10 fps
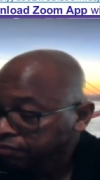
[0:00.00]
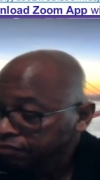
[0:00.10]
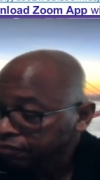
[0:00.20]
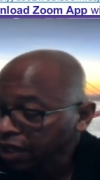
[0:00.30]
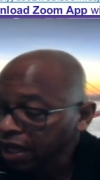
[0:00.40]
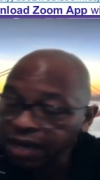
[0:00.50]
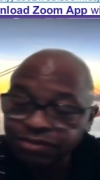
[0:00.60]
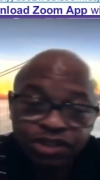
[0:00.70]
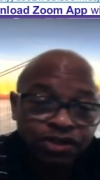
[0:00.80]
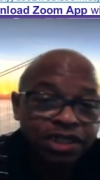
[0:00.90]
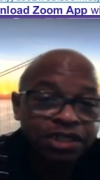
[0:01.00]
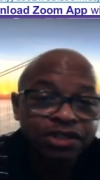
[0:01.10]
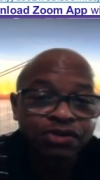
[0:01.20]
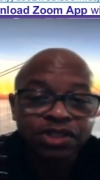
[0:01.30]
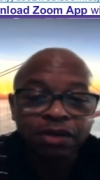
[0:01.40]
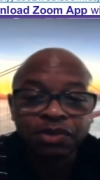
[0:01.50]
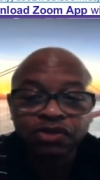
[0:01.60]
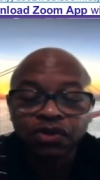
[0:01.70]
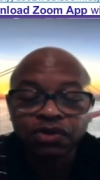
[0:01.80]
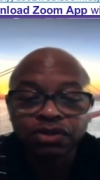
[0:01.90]
and I'm just gonna need to do something
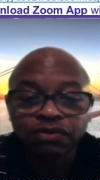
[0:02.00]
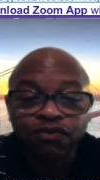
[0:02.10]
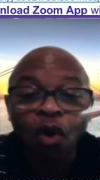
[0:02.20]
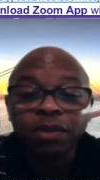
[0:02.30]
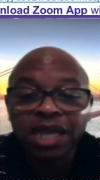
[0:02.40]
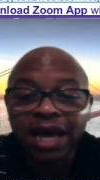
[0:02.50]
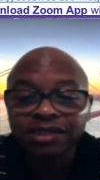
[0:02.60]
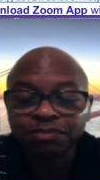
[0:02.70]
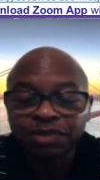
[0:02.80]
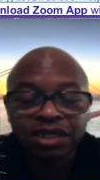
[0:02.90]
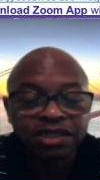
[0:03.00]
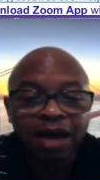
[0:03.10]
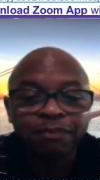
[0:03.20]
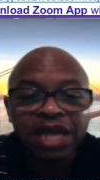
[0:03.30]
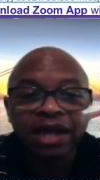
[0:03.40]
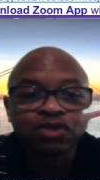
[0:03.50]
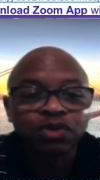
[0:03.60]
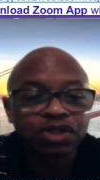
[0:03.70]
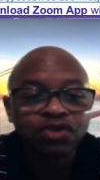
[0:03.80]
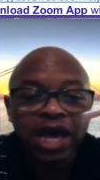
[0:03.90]
sort of to formalize it because I'll be honest
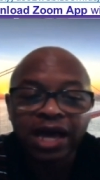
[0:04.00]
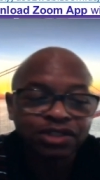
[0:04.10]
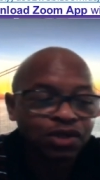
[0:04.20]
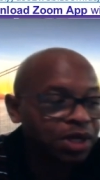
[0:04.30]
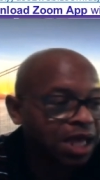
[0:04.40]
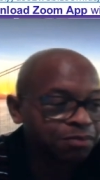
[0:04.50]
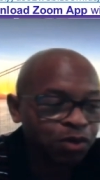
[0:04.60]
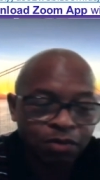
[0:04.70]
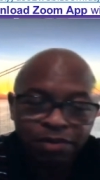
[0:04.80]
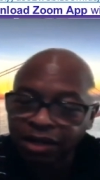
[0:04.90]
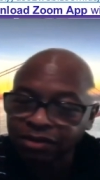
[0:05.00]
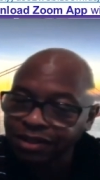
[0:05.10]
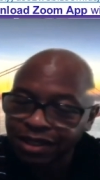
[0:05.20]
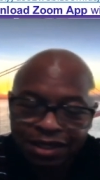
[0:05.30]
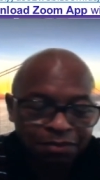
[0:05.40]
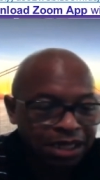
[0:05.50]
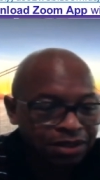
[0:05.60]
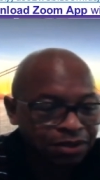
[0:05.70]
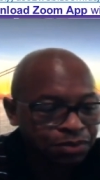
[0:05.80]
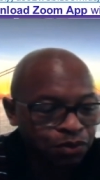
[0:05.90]
with you, you guys know a lot more about about the,
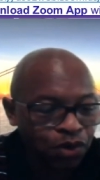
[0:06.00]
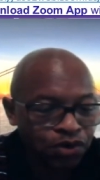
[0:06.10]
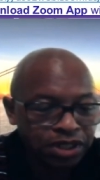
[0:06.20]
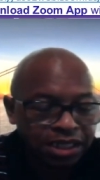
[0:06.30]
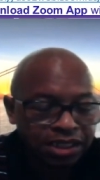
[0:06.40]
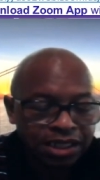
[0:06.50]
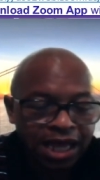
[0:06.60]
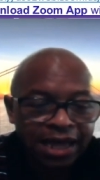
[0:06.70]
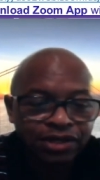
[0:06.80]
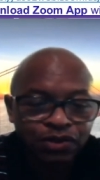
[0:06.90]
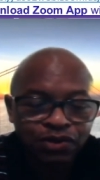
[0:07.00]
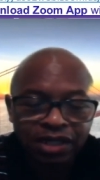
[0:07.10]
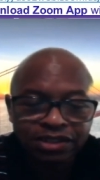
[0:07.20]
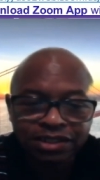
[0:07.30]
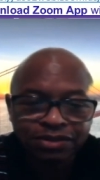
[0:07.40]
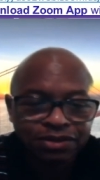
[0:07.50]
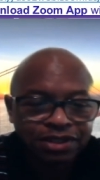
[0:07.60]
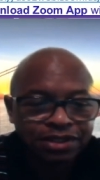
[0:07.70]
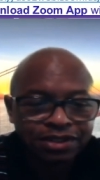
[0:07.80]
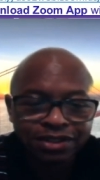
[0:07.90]
the word than than I do. I just
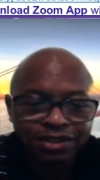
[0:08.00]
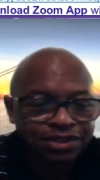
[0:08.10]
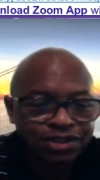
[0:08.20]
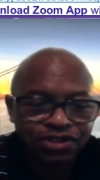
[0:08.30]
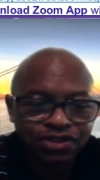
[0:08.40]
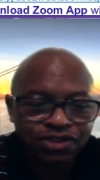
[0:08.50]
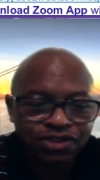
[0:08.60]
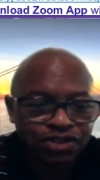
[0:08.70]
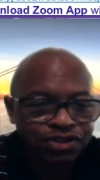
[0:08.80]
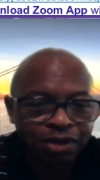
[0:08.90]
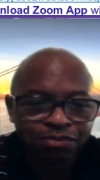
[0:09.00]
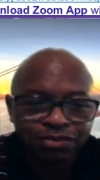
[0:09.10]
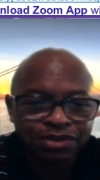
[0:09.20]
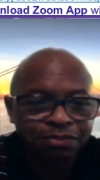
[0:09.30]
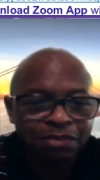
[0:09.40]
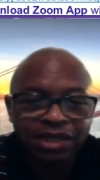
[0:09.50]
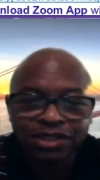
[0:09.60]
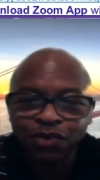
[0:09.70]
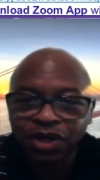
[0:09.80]
it, it's just, I'm, it's amazing. I can't